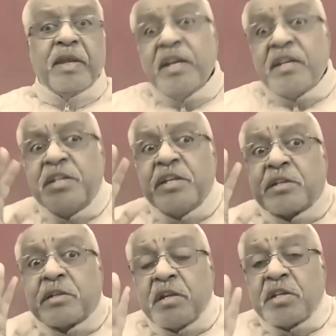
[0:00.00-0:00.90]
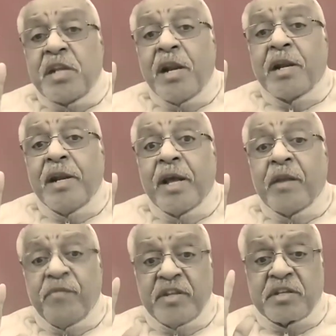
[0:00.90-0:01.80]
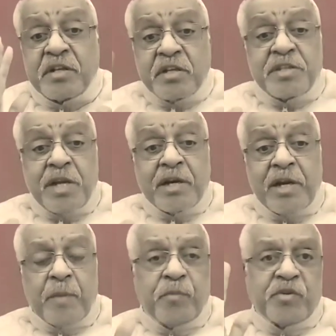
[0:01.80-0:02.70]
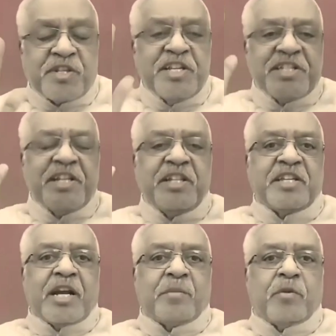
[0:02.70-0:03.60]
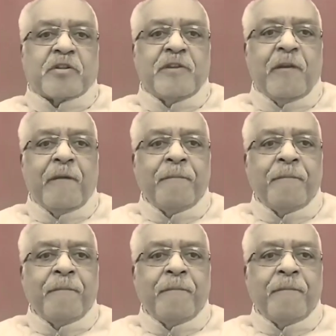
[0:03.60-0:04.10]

Is this crystal clear? If it is crystal clear, put CC in the chat box.